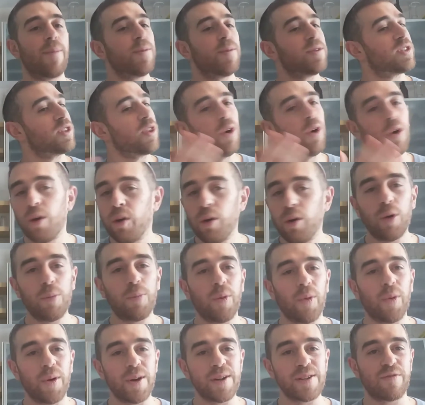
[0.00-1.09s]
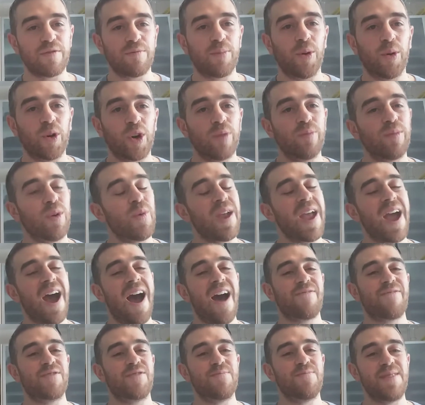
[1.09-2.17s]
That's the whole point of Purim, but we
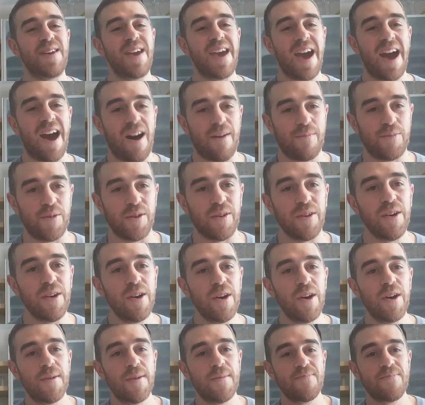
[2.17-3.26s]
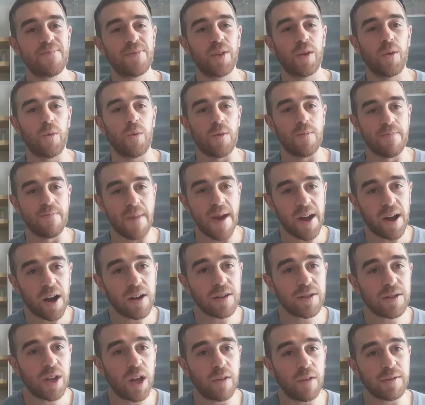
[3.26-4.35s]
have to be happy. Make
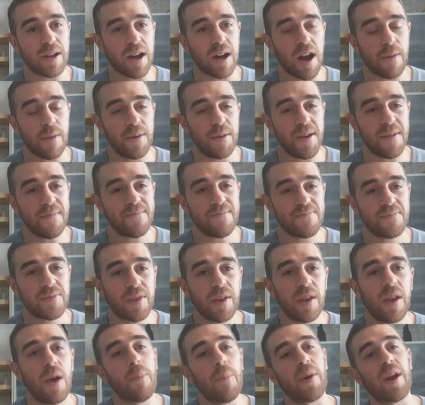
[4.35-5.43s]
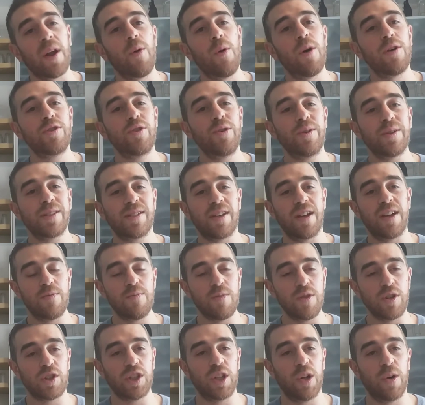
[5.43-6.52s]
ourselves happy, but I want you to
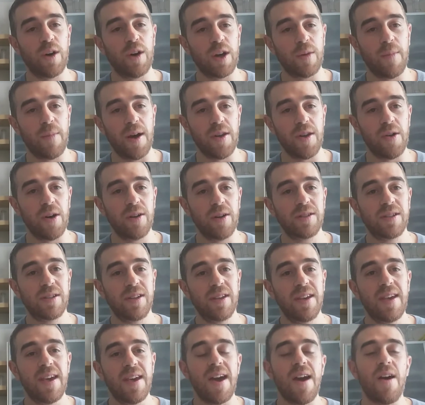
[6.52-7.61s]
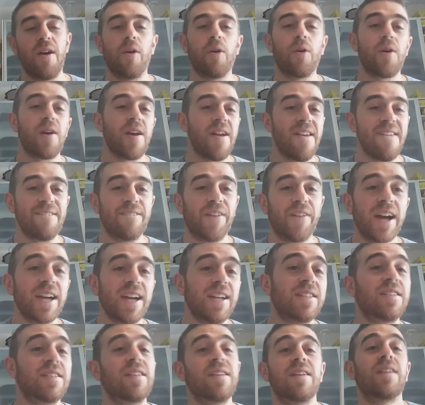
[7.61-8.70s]
send mishloach manot, or
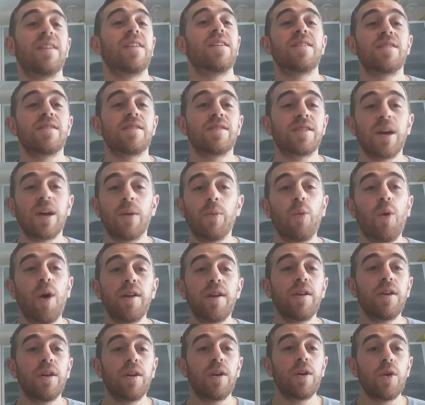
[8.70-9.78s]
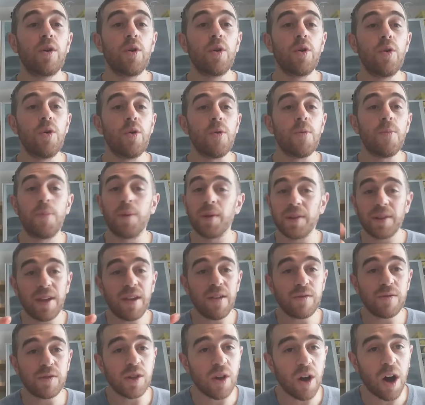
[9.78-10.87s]
invite someone who
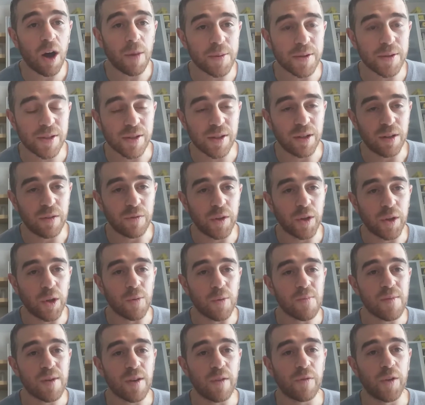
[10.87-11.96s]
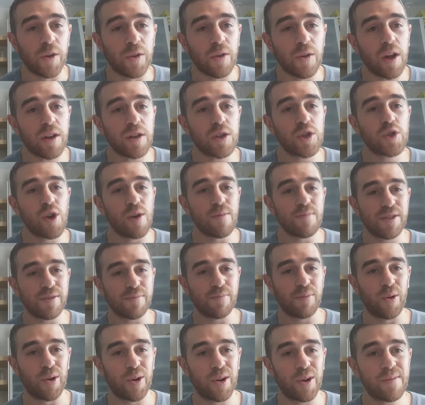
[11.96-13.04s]
believes the opposite of you. If you're not a Trump
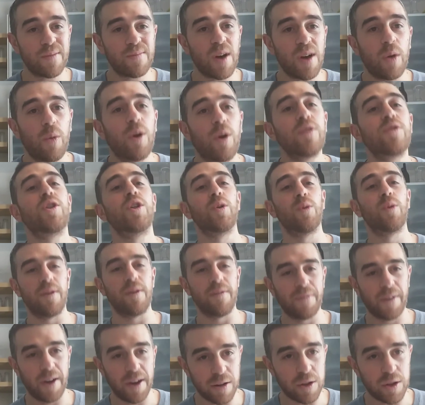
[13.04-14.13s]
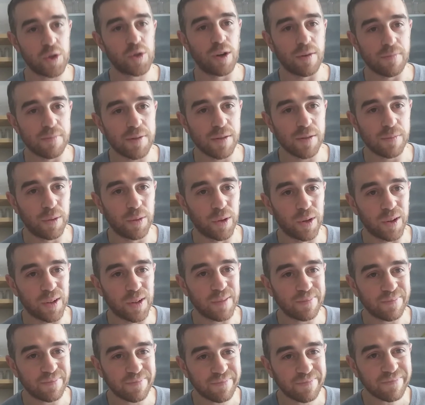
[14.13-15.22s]
supporter, I want you to invite a Trump
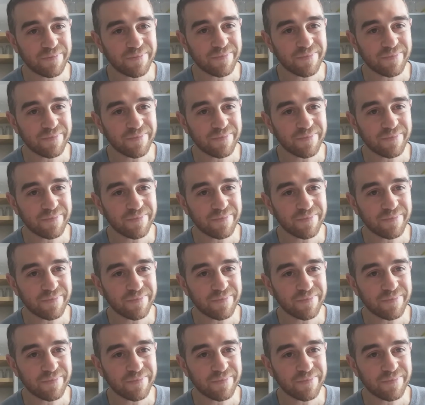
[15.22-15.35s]
supporter